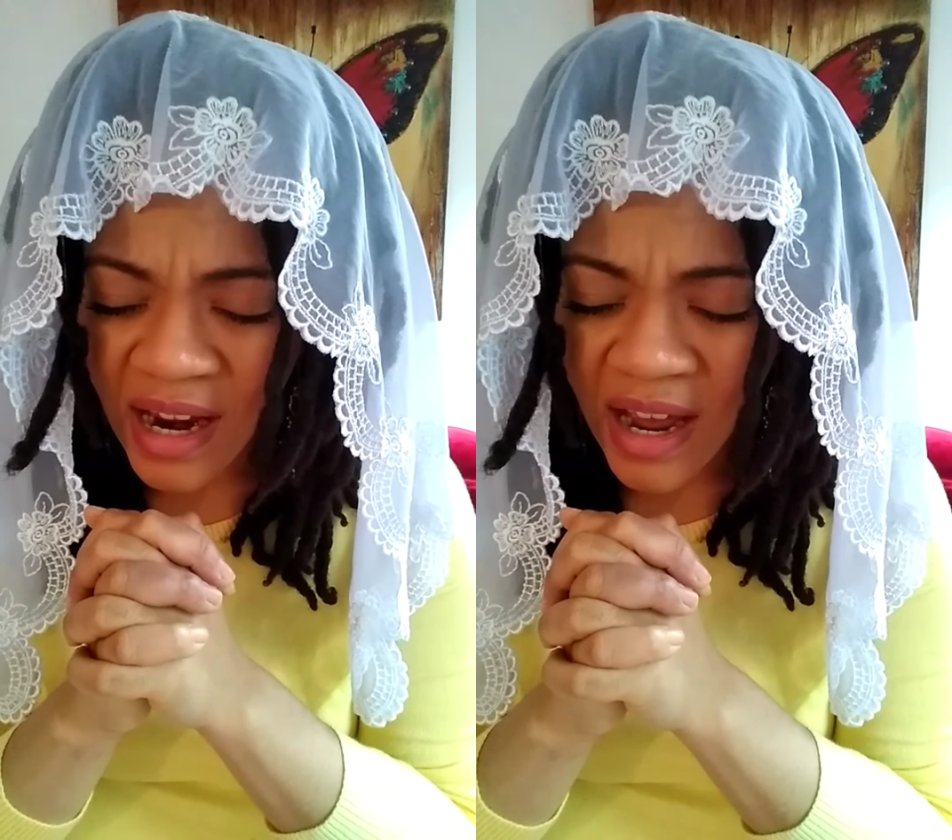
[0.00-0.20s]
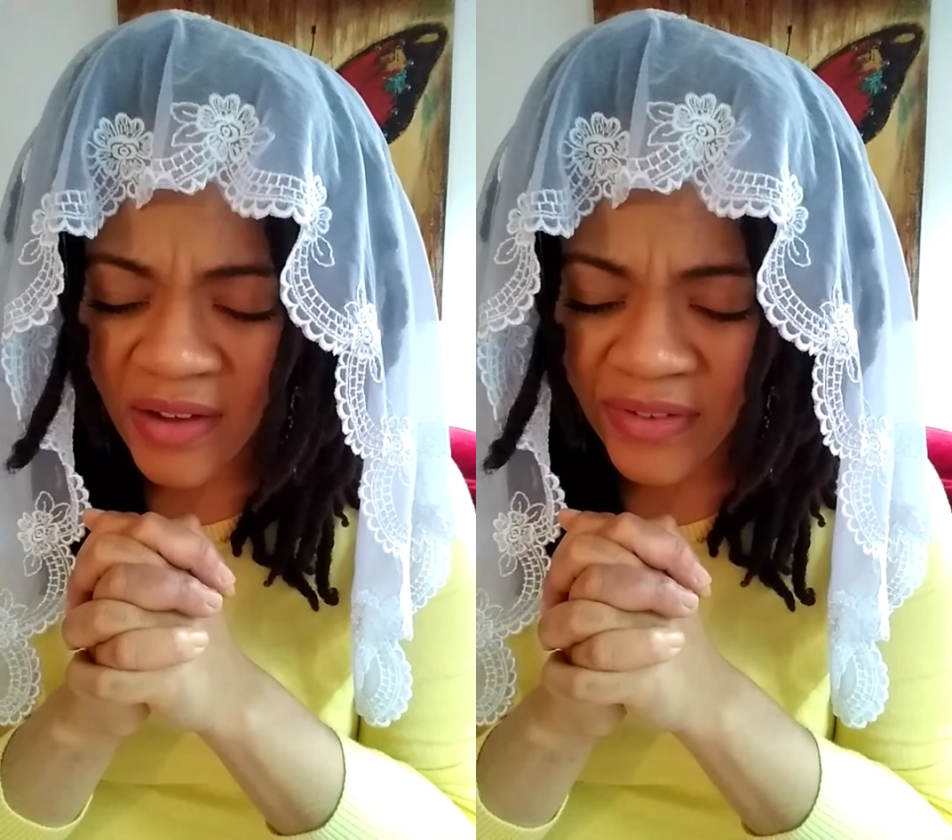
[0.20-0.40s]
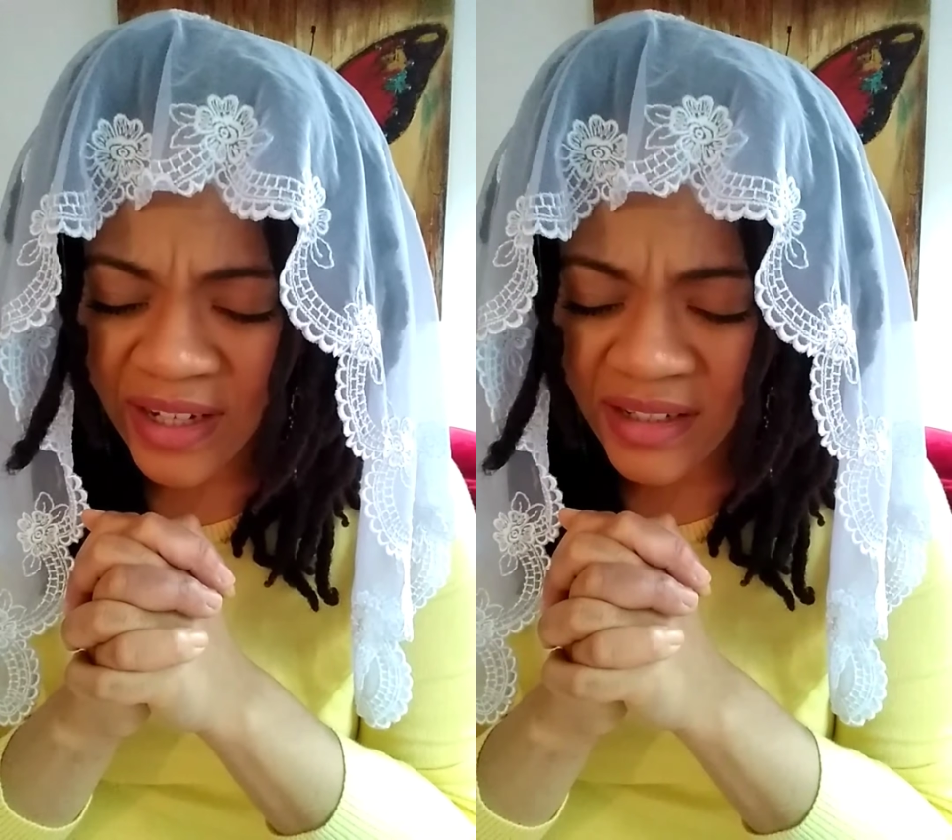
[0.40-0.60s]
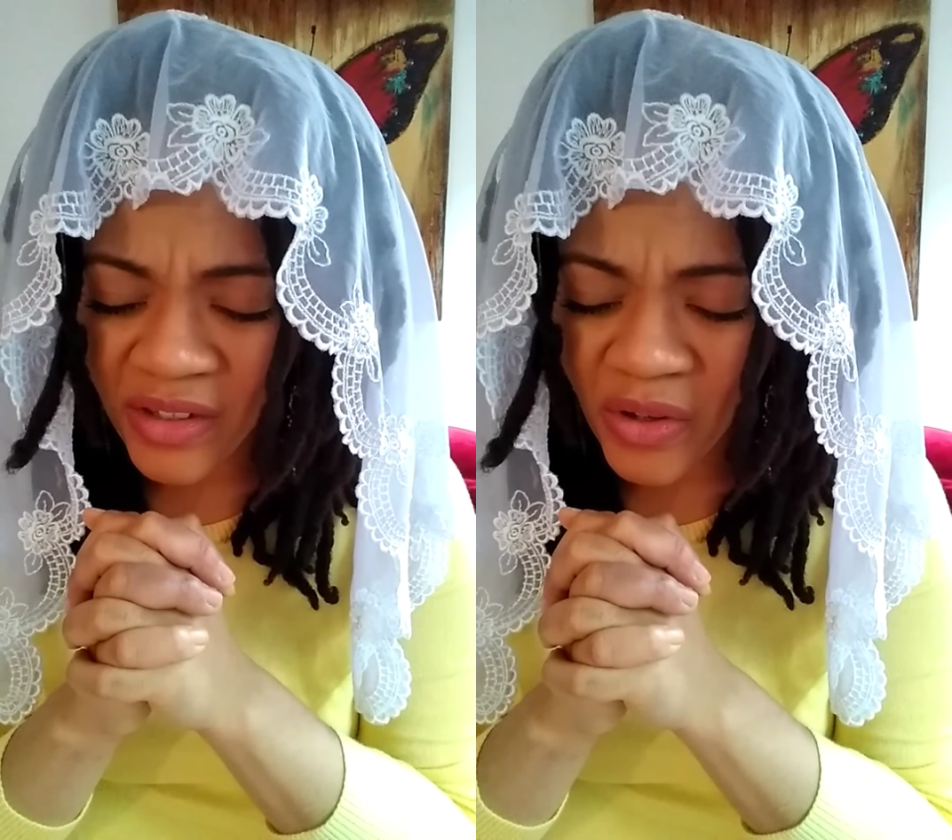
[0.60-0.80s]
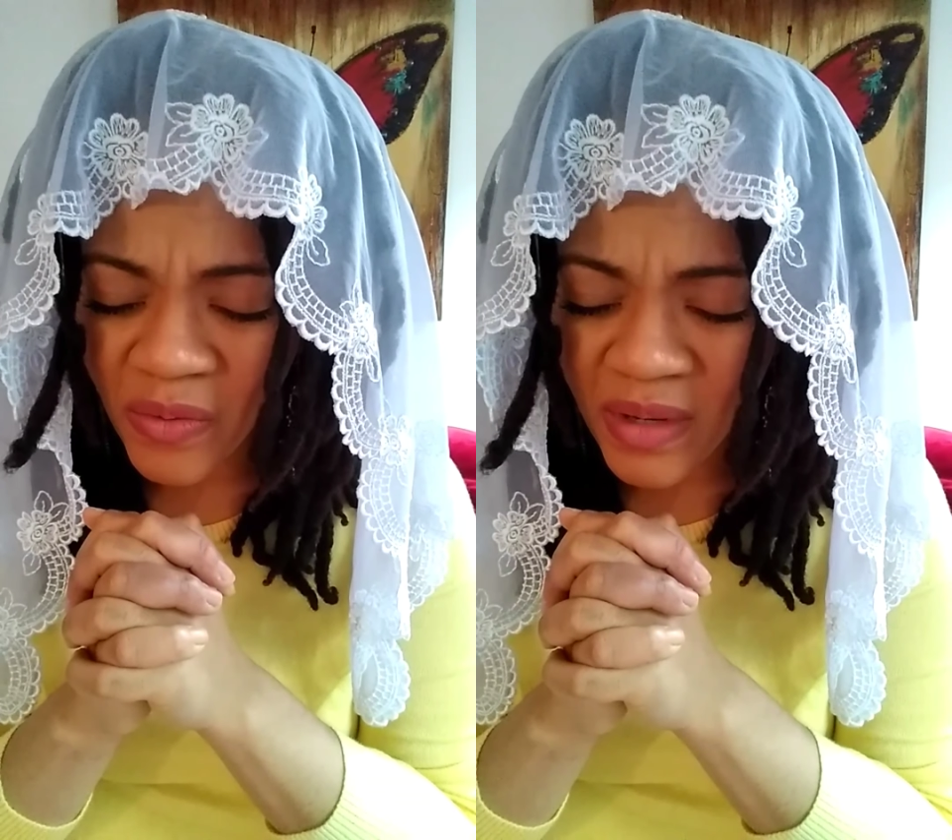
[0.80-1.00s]
affected
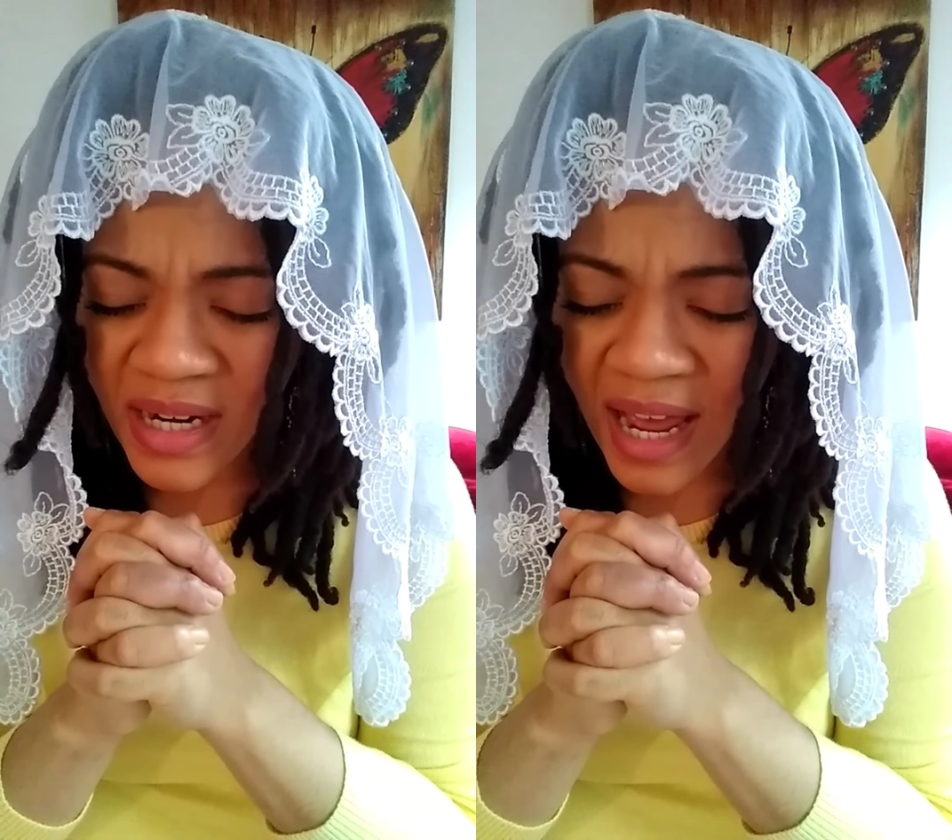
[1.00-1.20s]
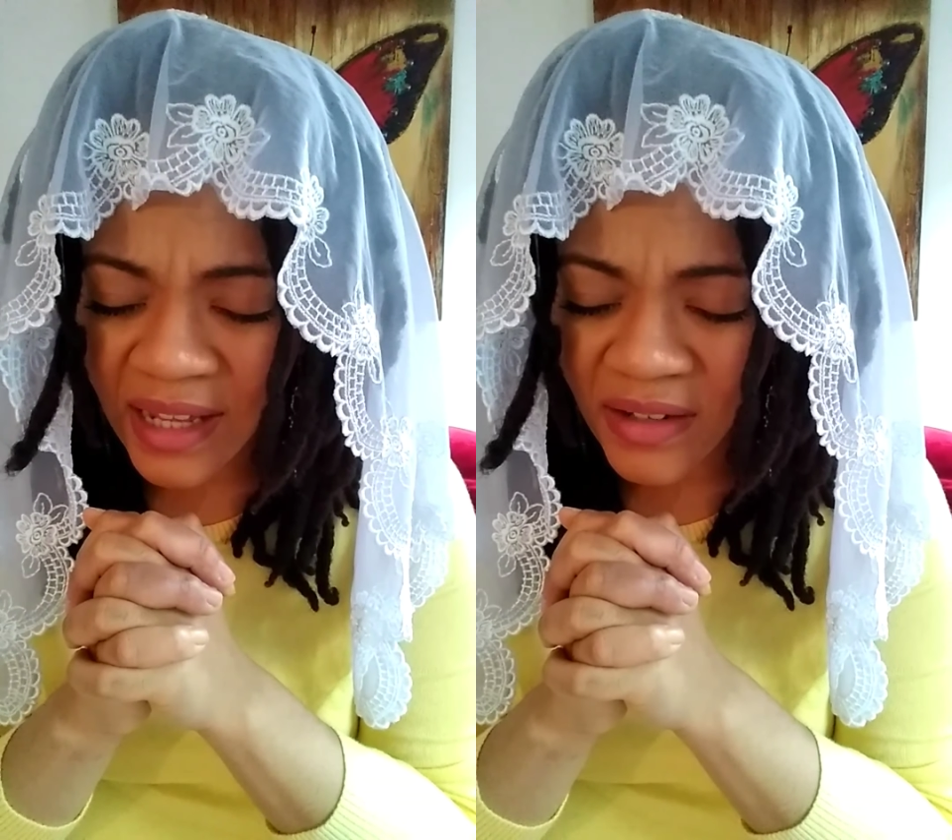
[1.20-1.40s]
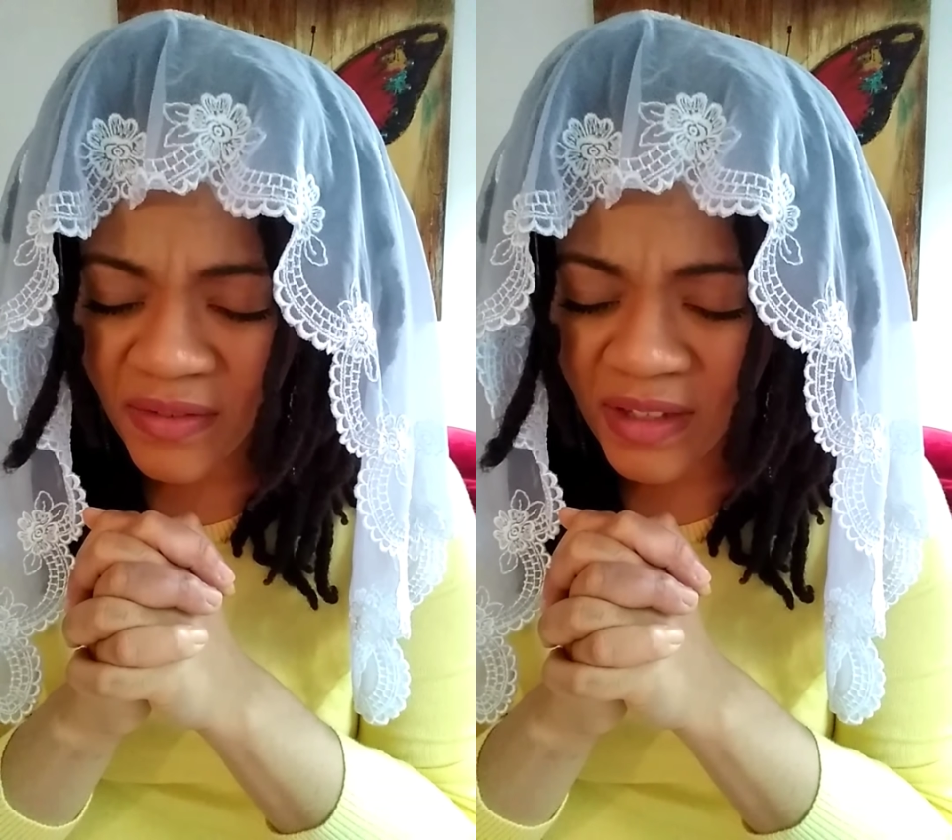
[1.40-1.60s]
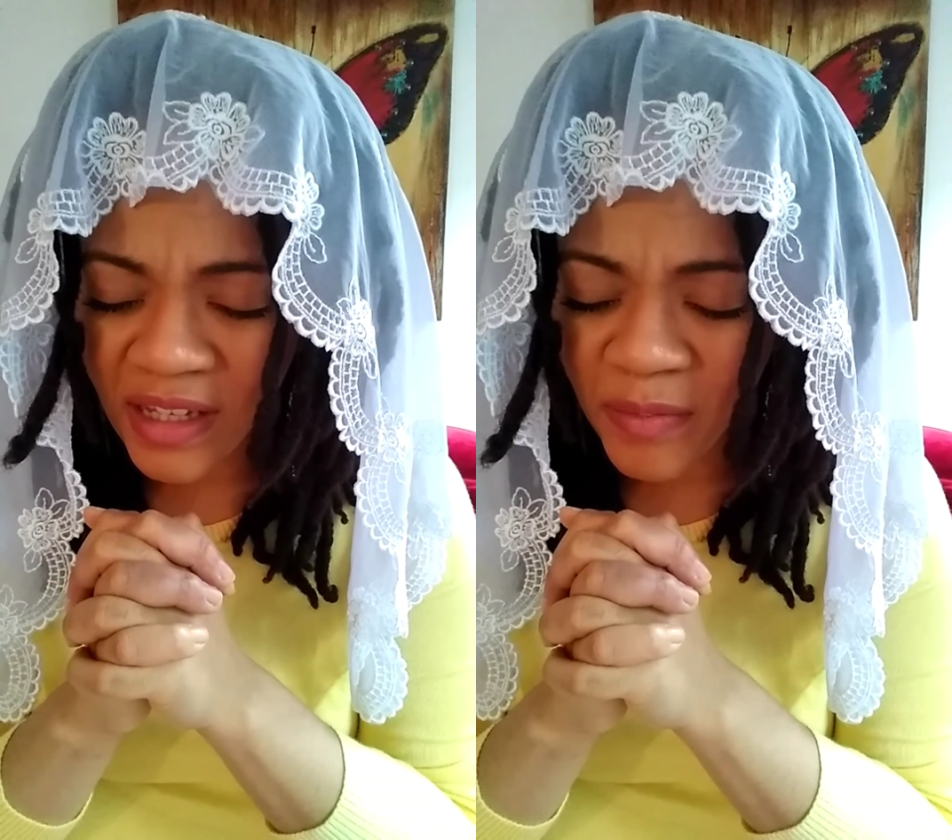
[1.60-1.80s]
so negatively